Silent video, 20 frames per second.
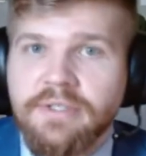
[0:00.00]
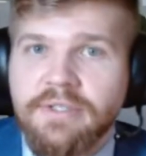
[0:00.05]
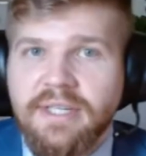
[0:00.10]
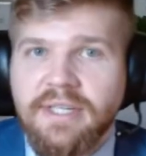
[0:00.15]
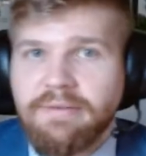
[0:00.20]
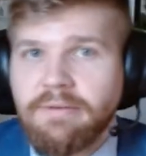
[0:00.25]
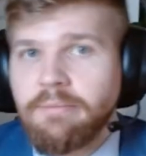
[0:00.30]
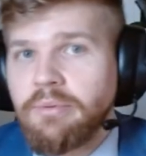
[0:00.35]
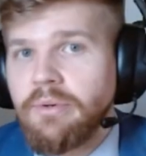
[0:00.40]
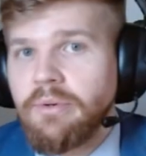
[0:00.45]
or
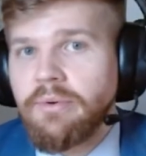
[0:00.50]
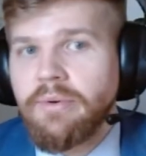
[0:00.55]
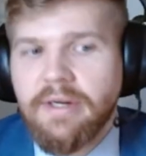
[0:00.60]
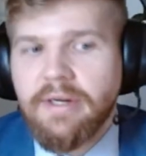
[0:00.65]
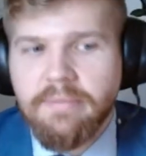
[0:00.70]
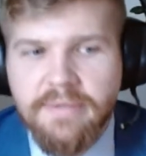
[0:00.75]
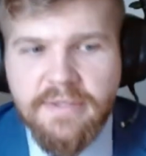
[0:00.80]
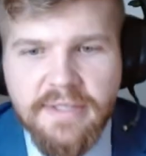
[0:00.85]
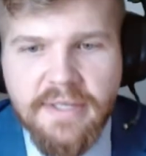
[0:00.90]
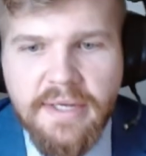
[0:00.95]
seven
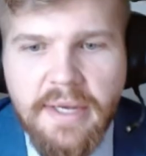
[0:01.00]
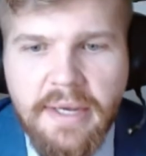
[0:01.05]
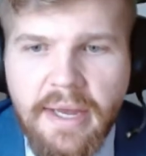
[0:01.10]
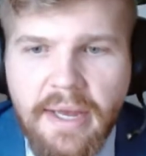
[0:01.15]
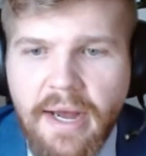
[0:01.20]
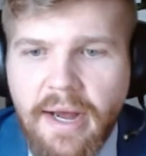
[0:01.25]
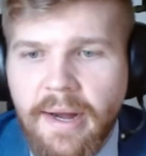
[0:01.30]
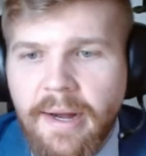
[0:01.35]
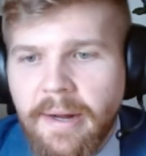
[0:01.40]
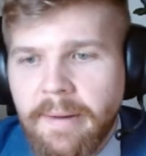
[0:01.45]
programs.
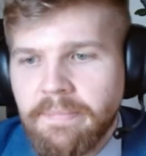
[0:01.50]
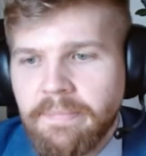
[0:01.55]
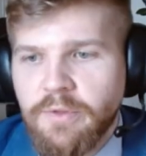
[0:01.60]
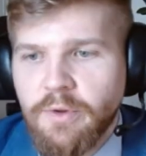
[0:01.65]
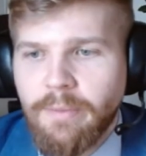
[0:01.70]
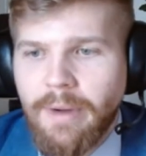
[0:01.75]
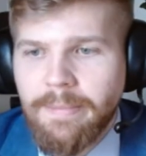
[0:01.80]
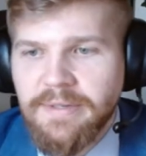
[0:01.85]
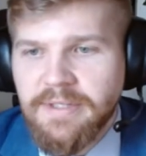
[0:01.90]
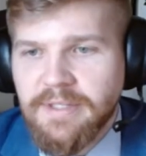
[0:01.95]
Um,
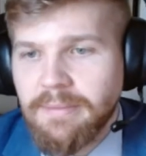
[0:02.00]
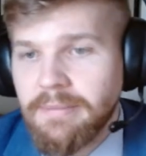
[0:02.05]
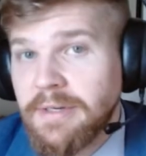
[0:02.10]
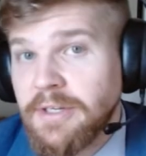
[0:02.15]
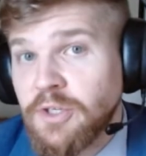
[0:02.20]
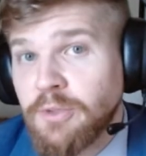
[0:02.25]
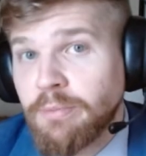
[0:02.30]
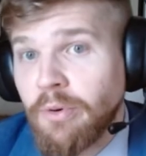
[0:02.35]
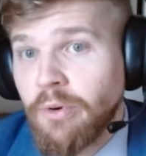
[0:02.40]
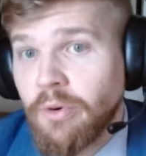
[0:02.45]
there might be some
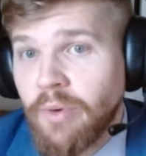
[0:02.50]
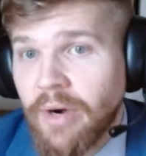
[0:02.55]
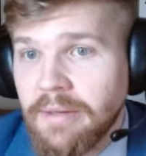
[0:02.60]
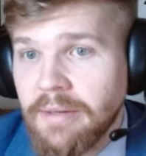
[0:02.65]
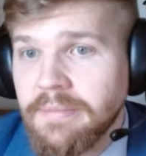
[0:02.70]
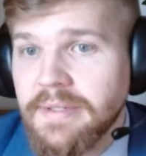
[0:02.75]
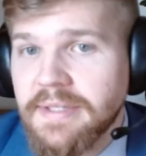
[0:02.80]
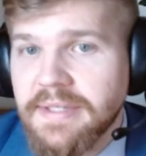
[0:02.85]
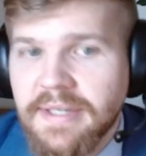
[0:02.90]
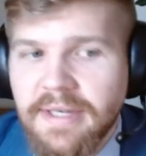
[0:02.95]
niche
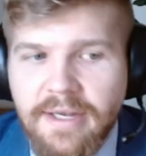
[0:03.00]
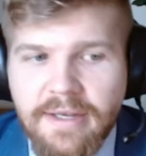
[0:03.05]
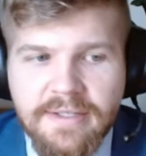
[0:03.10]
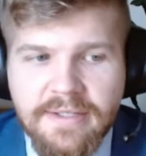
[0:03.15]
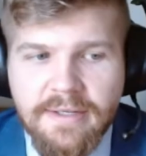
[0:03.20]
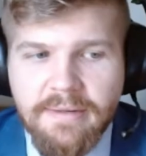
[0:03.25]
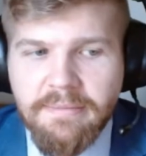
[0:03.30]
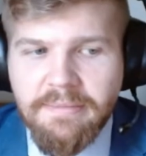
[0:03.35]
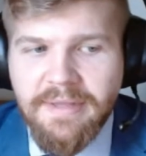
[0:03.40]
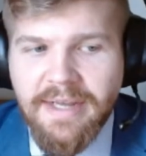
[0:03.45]
programs,
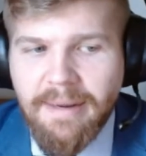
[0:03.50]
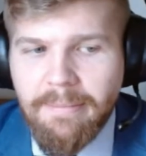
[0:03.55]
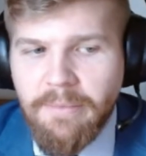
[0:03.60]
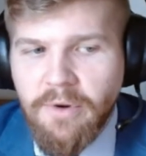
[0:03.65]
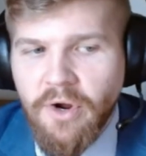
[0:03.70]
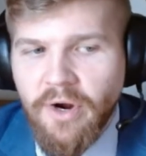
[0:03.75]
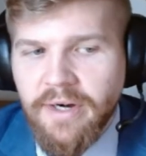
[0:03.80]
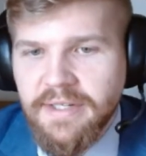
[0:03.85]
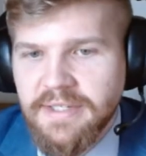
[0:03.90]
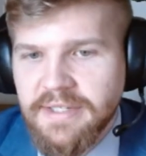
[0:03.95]
some that I'm
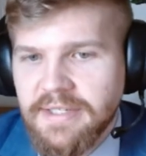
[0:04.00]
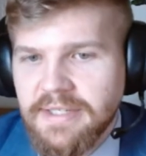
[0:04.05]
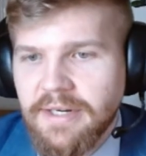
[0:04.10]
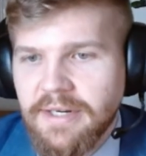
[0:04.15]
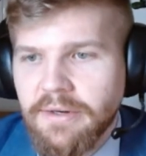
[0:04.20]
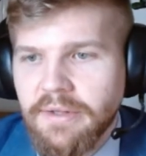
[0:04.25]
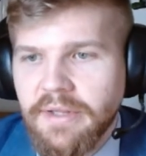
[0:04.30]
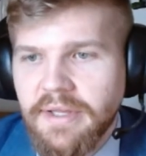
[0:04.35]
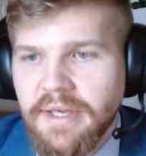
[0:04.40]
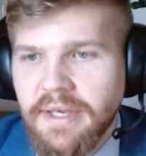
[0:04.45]
not
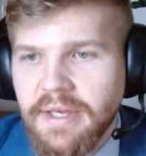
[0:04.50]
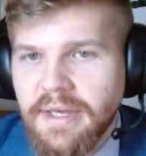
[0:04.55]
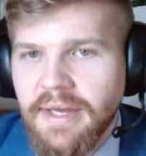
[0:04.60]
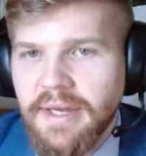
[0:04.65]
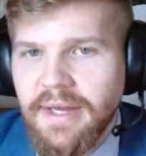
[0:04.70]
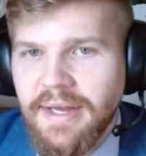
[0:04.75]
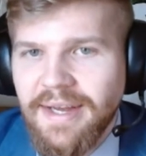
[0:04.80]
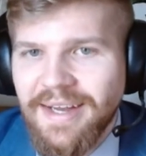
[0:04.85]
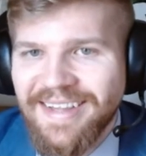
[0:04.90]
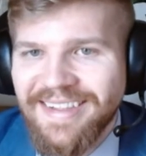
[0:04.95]
necessarily
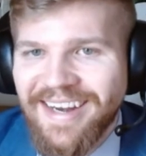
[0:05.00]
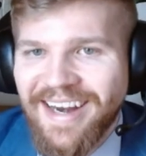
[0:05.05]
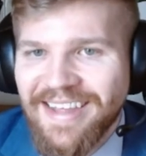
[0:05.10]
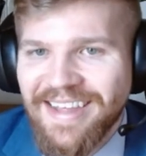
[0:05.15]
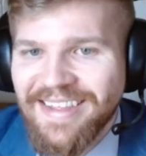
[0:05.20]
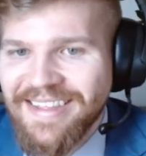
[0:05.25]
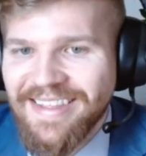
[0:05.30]
that I